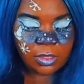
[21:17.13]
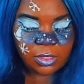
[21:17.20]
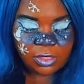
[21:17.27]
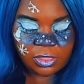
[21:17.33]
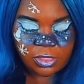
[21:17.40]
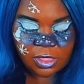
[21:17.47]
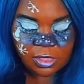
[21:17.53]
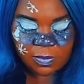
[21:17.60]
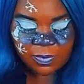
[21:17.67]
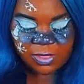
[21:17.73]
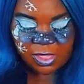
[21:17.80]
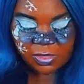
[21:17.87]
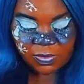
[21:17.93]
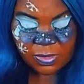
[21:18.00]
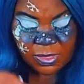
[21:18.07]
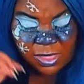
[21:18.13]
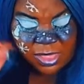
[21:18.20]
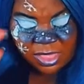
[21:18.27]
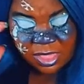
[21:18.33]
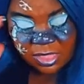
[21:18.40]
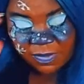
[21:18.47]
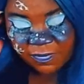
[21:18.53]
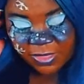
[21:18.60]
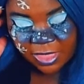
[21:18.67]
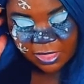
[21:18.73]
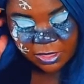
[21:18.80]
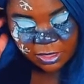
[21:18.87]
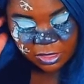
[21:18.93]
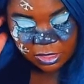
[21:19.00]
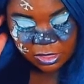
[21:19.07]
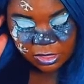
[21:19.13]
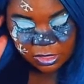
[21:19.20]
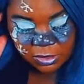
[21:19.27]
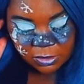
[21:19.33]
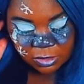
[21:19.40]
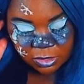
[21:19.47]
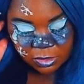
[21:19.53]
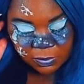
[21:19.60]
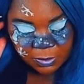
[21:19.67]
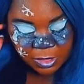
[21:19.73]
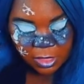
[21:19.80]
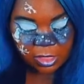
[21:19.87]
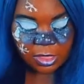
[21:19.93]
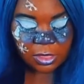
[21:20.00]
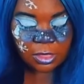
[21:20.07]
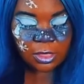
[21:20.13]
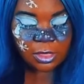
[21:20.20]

Still obsessed with this. Love that. That's super cute.